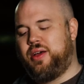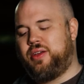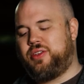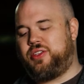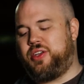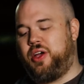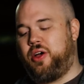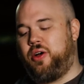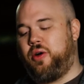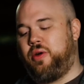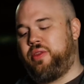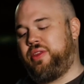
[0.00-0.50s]

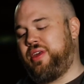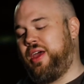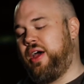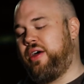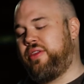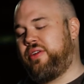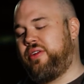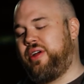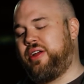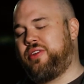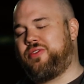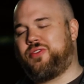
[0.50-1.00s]
So the
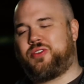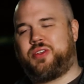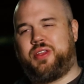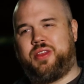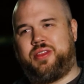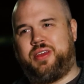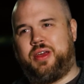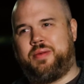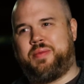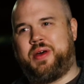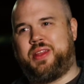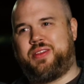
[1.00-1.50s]
other interesting
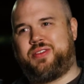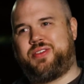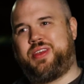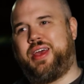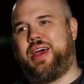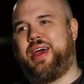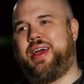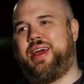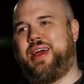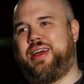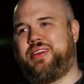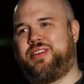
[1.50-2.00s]
thing about this
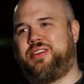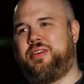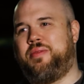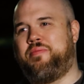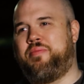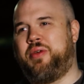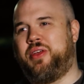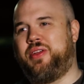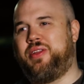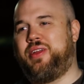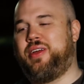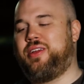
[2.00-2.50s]
guy, it has the
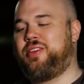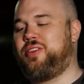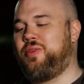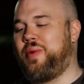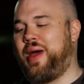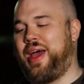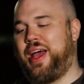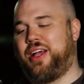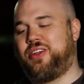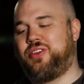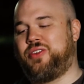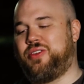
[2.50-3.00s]
ability to
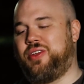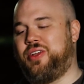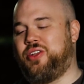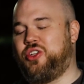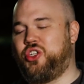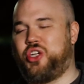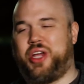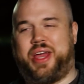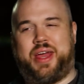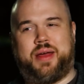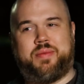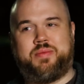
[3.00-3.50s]
actually
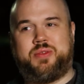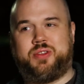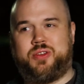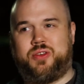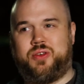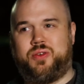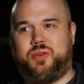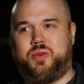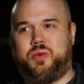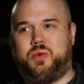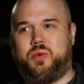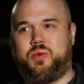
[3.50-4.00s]
jam
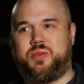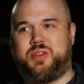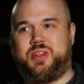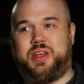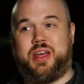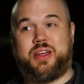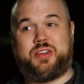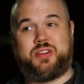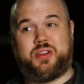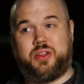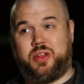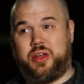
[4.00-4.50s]
to
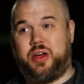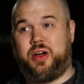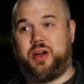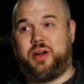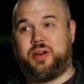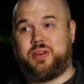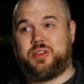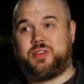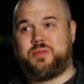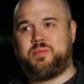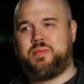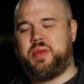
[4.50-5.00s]

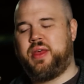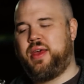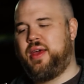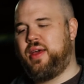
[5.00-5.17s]
DSLRs.